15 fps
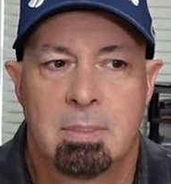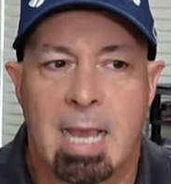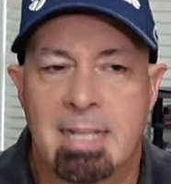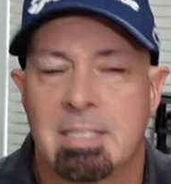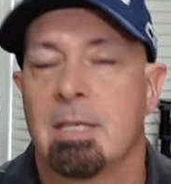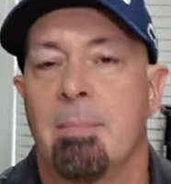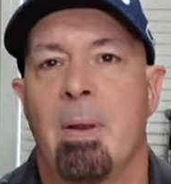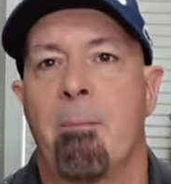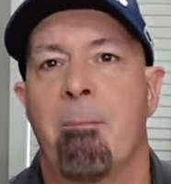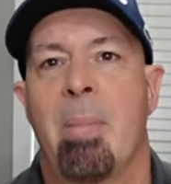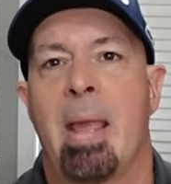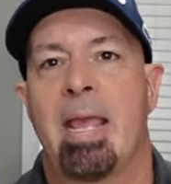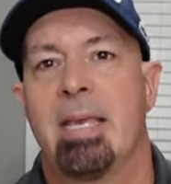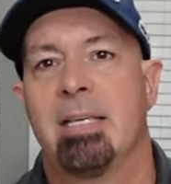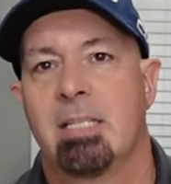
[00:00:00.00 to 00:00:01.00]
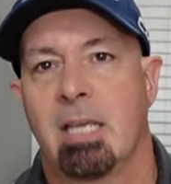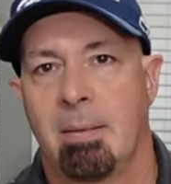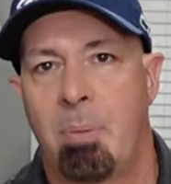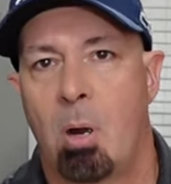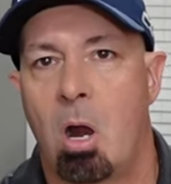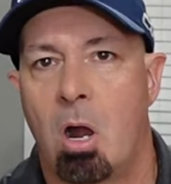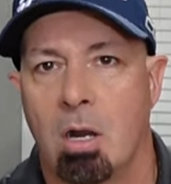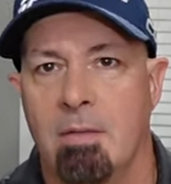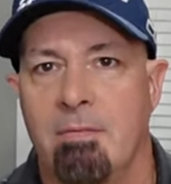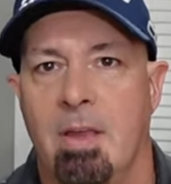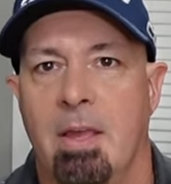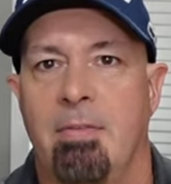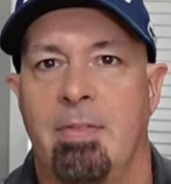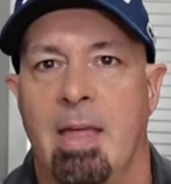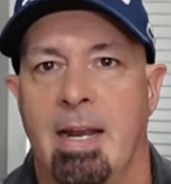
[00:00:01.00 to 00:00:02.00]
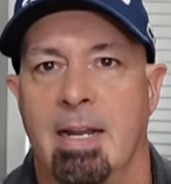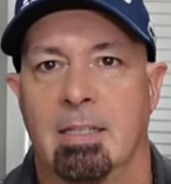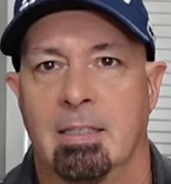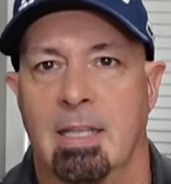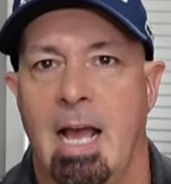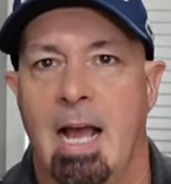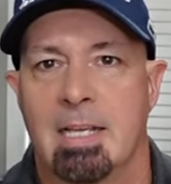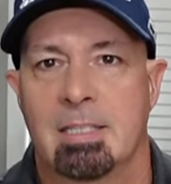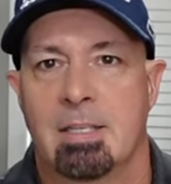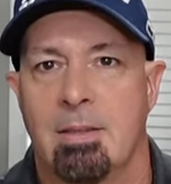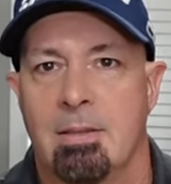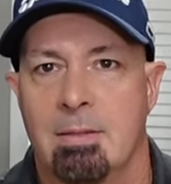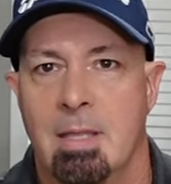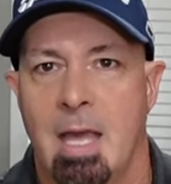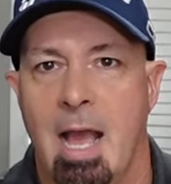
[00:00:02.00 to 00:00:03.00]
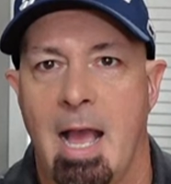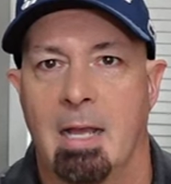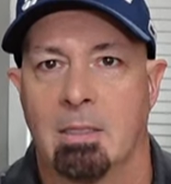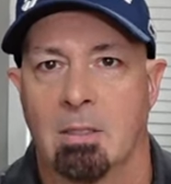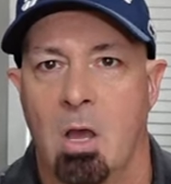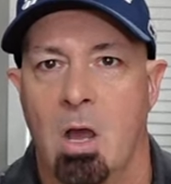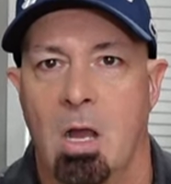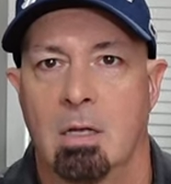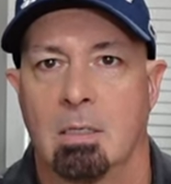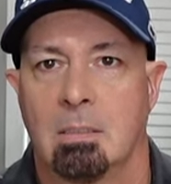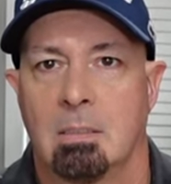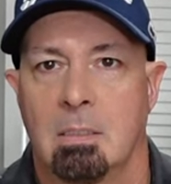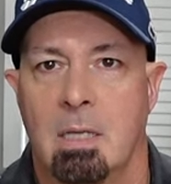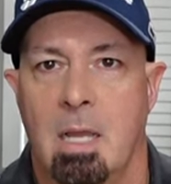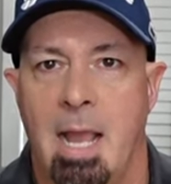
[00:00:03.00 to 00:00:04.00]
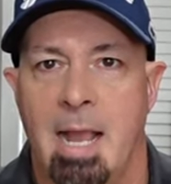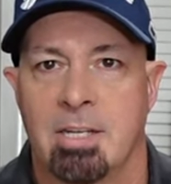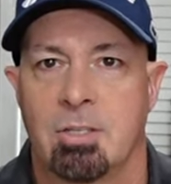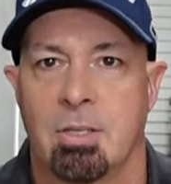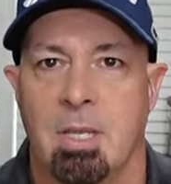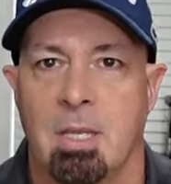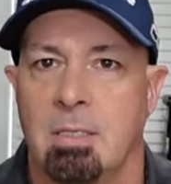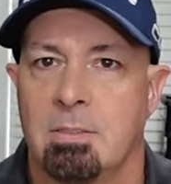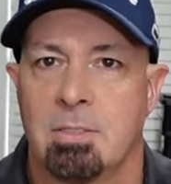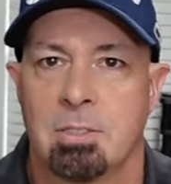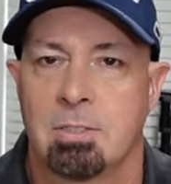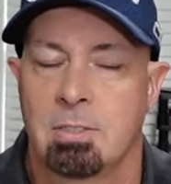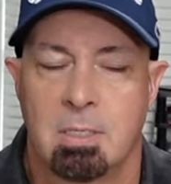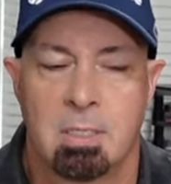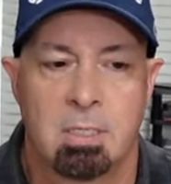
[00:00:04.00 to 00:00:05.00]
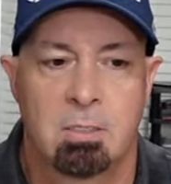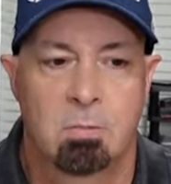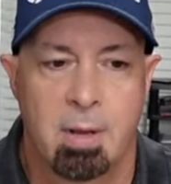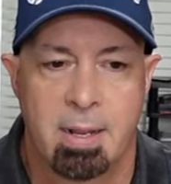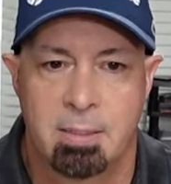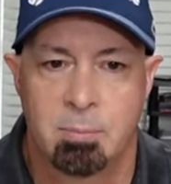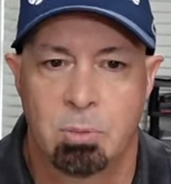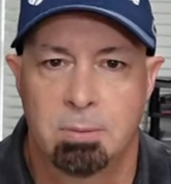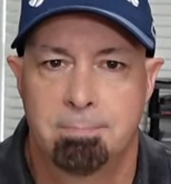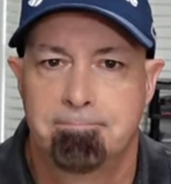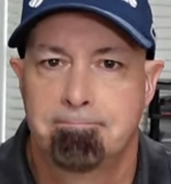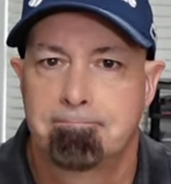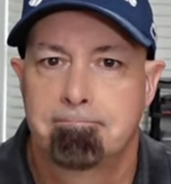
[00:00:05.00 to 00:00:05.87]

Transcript: that's an amazing part of it, that it lasts that long. Actually, just incredible.